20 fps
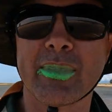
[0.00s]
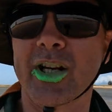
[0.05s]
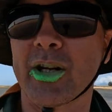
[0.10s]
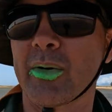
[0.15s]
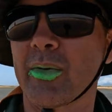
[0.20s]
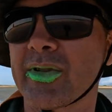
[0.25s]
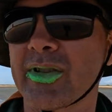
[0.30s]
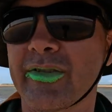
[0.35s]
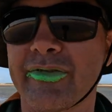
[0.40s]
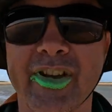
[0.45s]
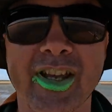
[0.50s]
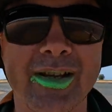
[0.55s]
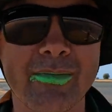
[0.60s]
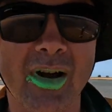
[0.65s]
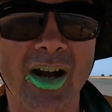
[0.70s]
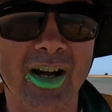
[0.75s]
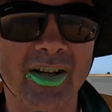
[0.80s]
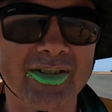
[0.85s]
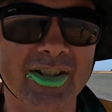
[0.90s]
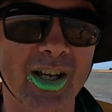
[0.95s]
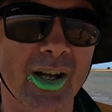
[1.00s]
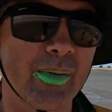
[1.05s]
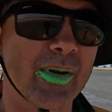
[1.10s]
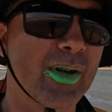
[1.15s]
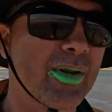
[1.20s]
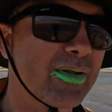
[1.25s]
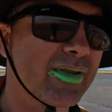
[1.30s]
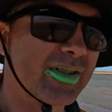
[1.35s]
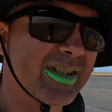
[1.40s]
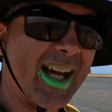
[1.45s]
but it was a female,
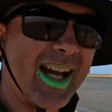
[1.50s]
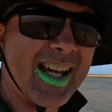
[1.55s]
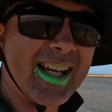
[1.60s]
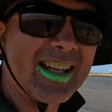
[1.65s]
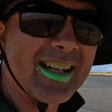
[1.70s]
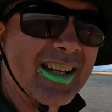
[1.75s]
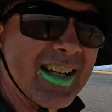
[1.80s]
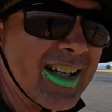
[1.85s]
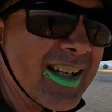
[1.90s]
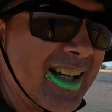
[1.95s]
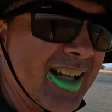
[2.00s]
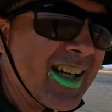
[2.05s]
so we'll take it.